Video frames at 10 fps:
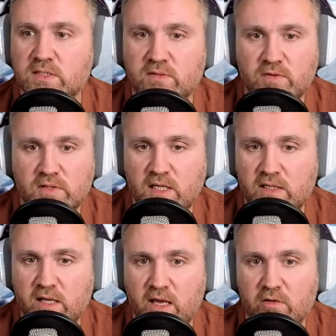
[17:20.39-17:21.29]
7,
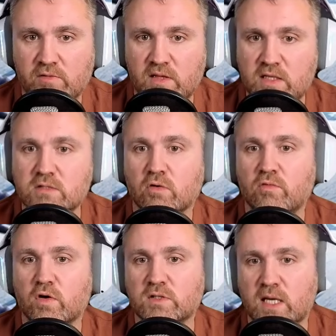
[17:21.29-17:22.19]
10K of these
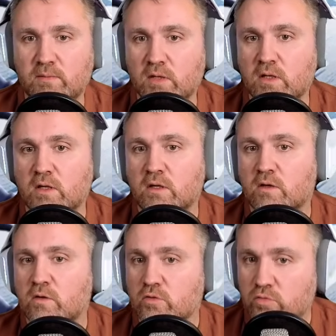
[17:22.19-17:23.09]
over time
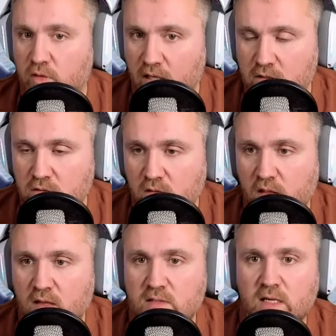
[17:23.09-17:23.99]
to get to these.